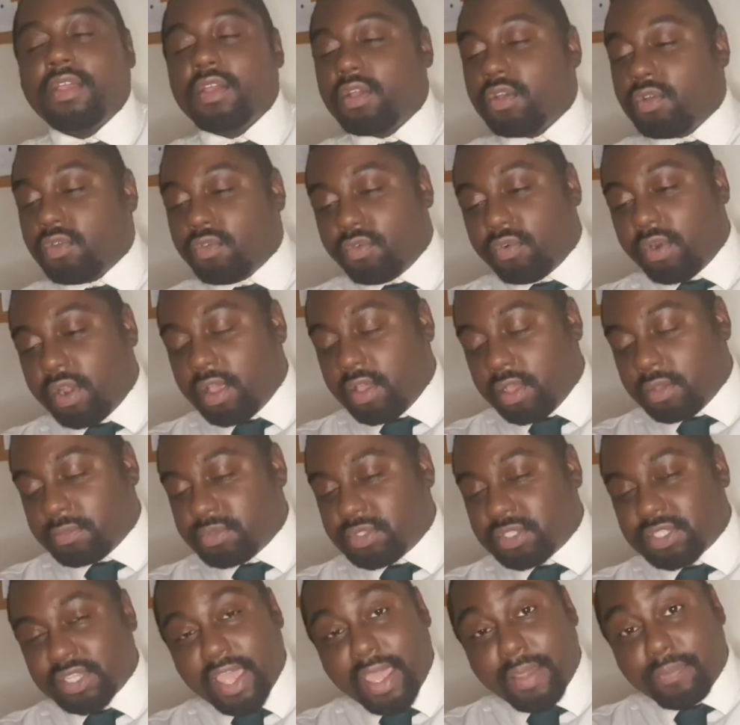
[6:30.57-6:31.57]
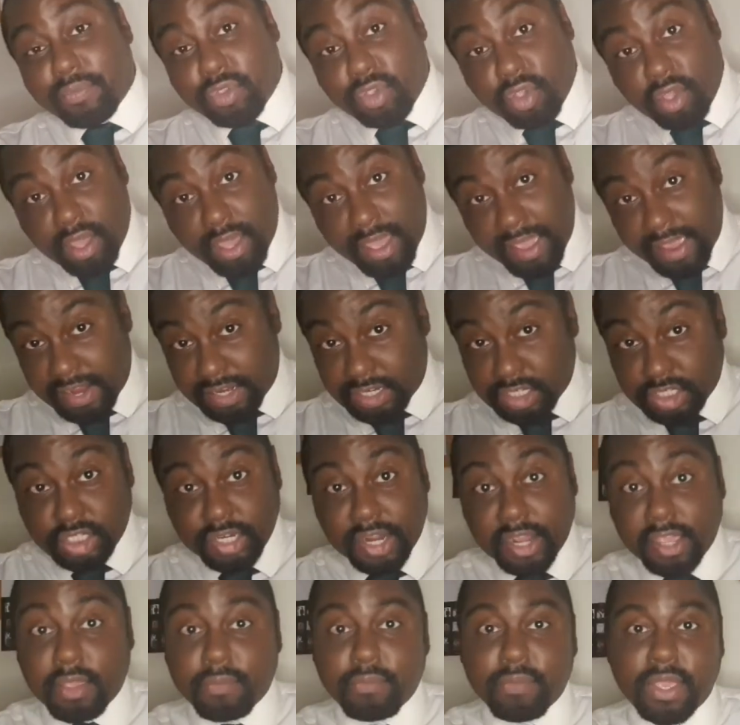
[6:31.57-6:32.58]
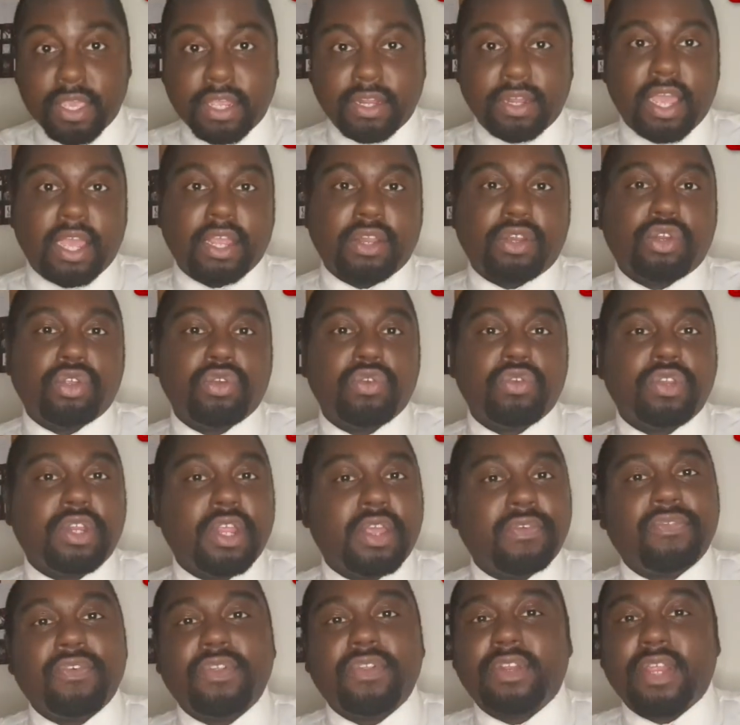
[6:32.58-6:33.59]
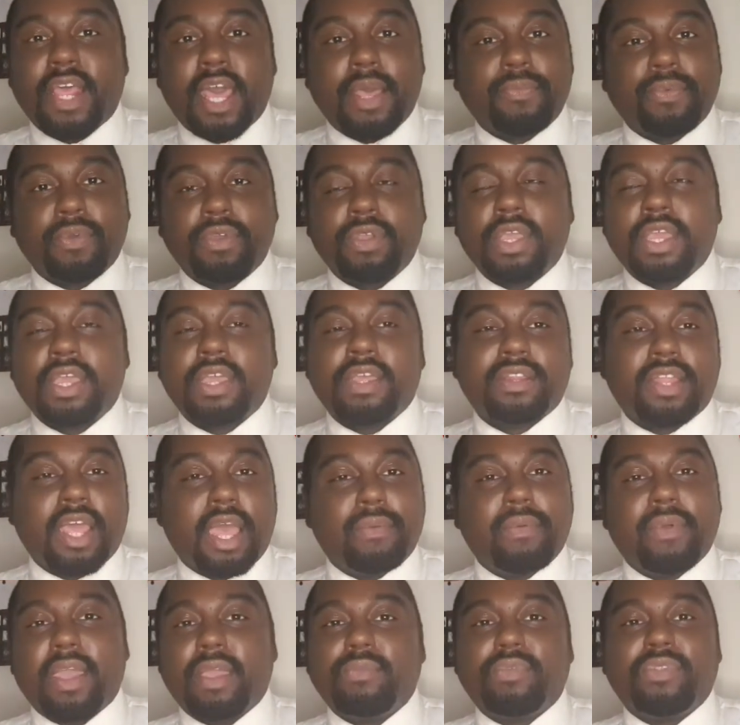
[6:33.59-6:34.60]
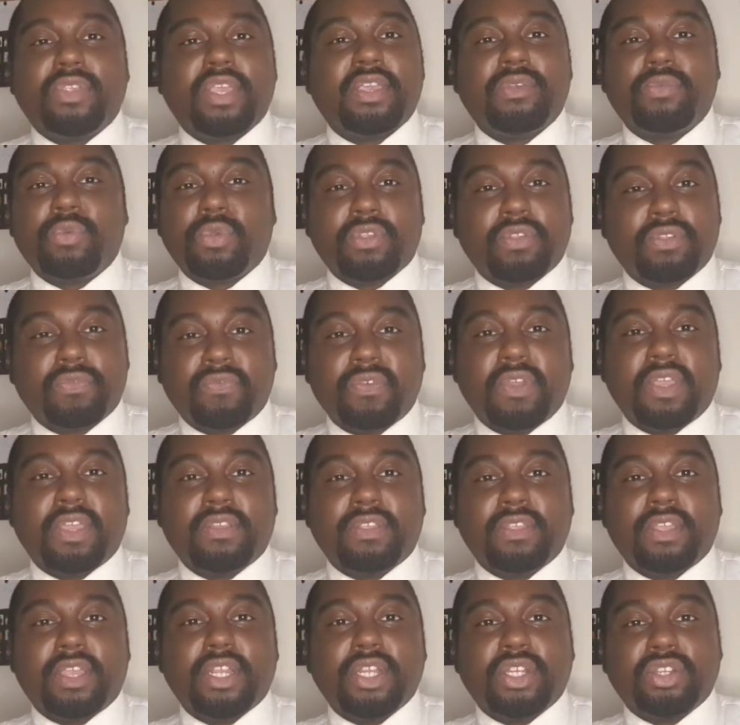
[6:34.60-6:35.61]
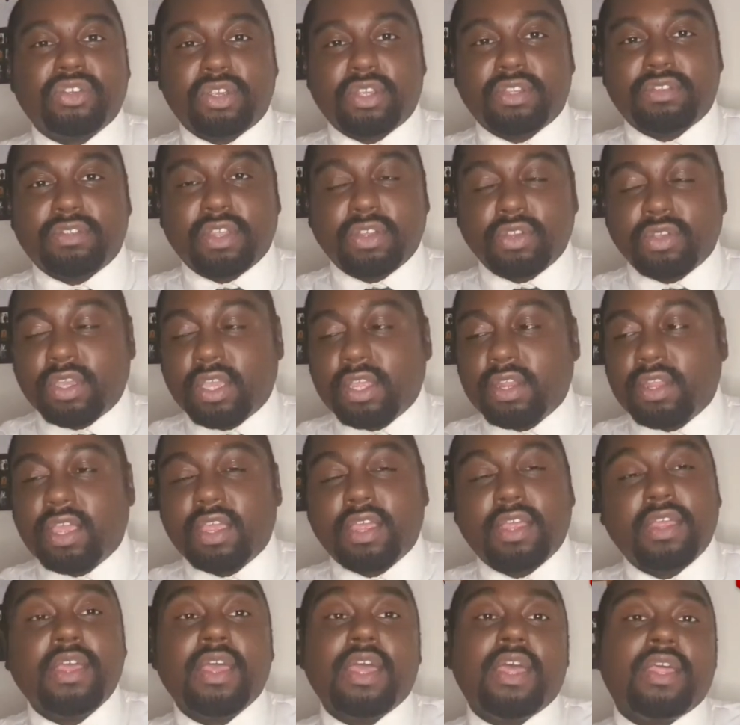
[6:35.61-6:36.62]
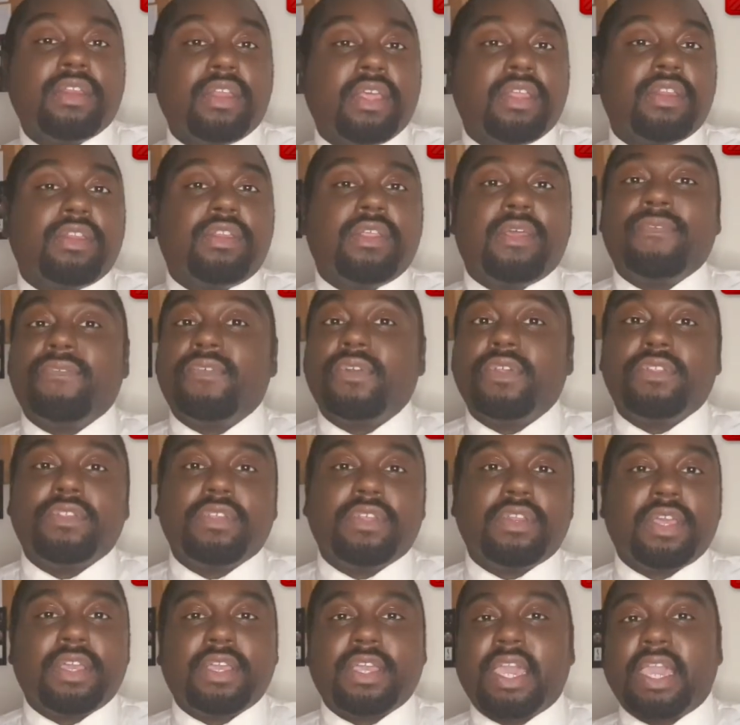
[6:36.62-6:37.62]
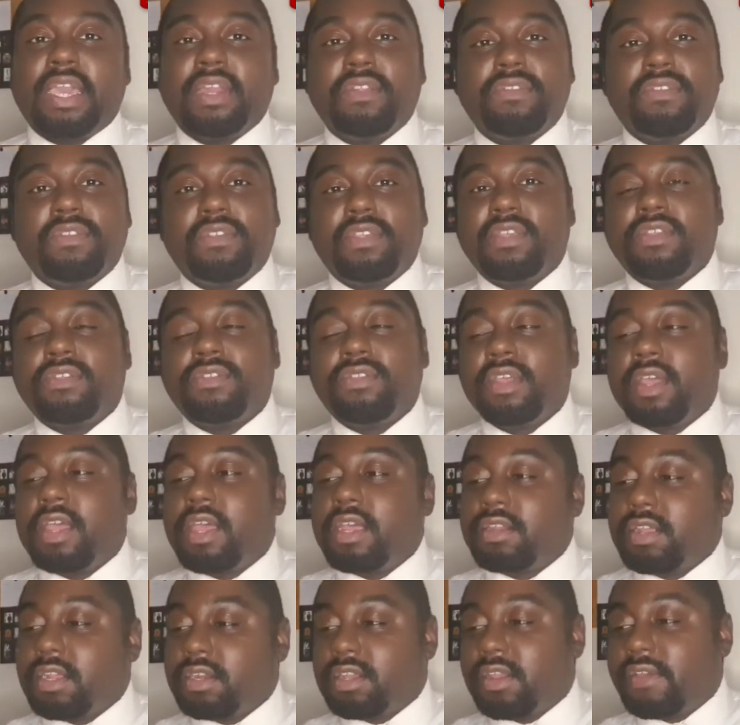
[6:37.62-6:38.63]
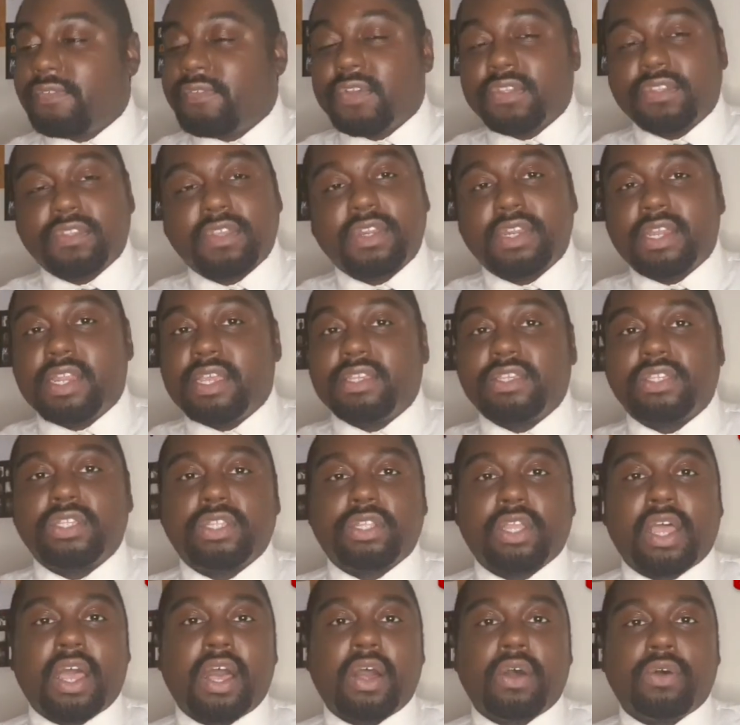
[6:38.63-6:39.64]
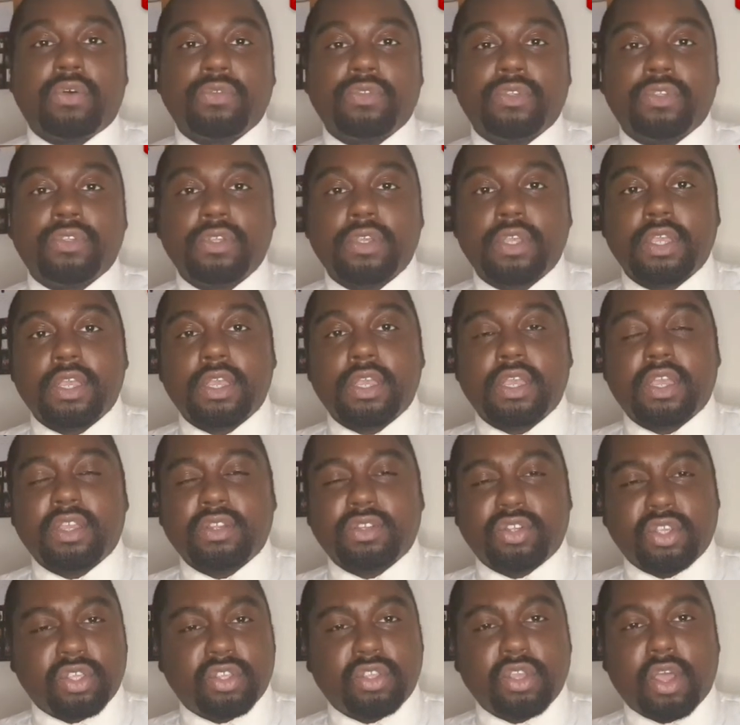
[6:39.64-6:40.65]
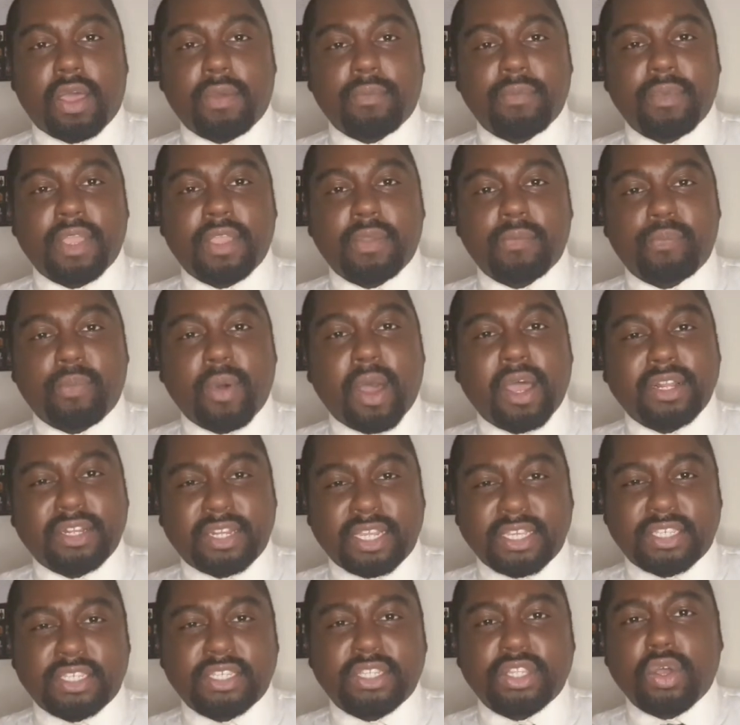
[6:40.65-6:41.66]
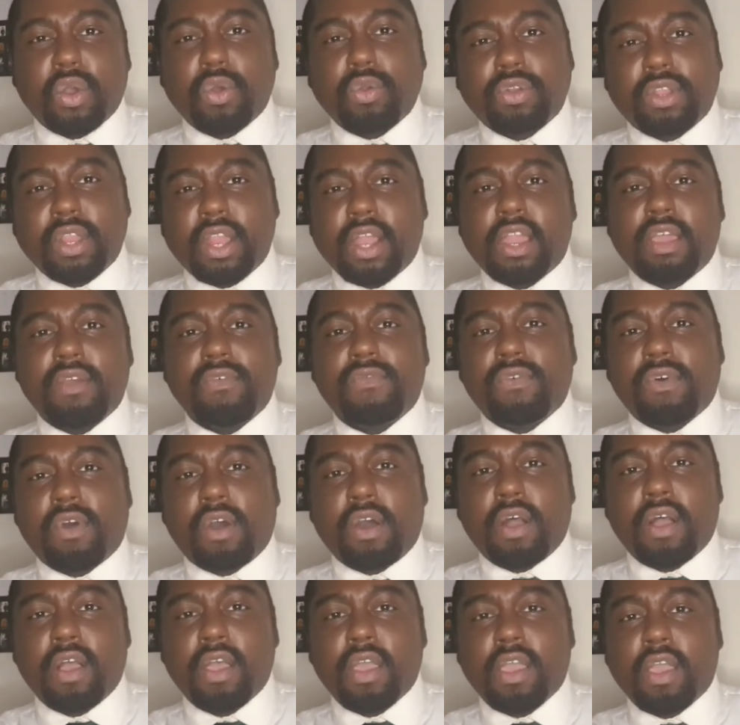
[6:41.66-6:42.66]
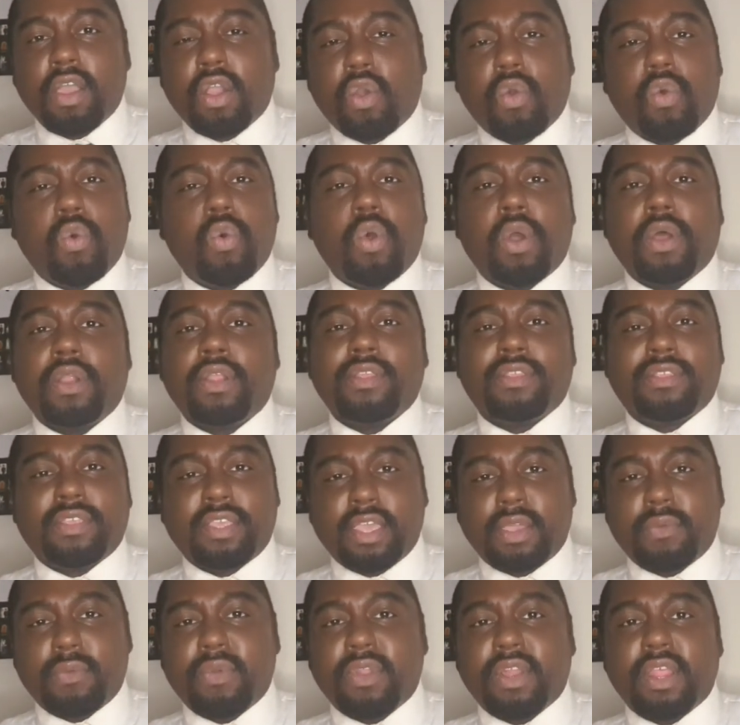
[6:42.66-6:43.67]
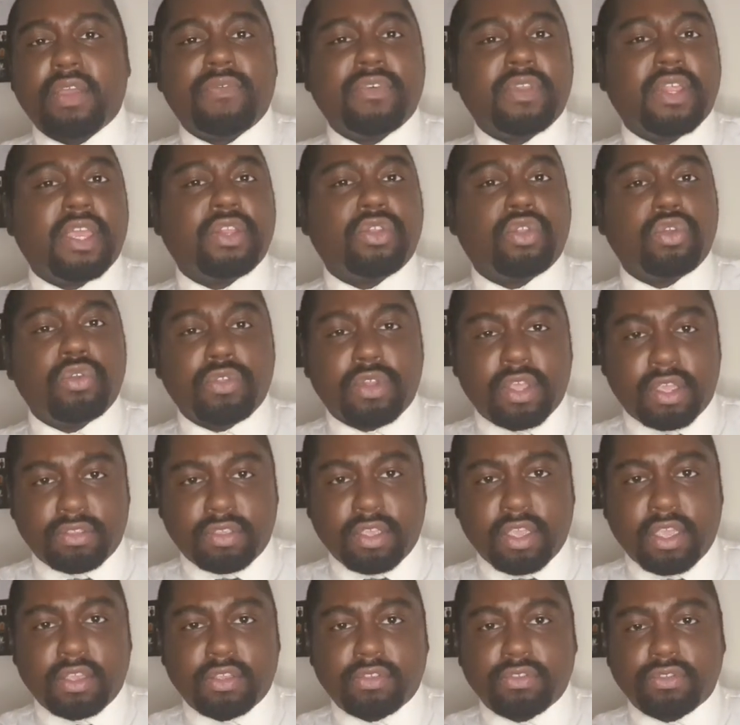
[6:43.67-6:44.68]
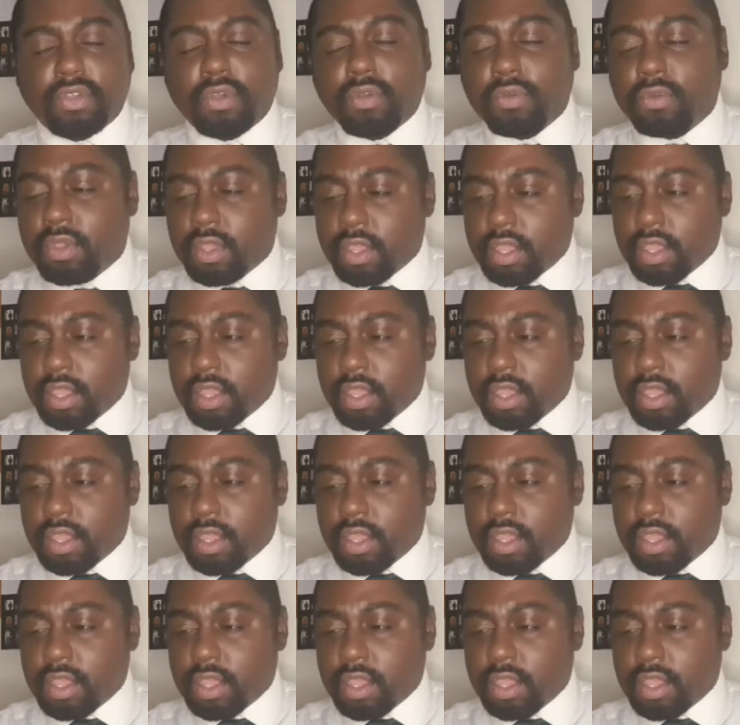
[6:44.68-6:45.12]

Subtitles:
Skepta and JME, they're two different type of MCs, which is interesting. You can hear the difference in the cadences, the difference in their styles. Do you see what I mean? But they still deliver quality whenever they do their thing. So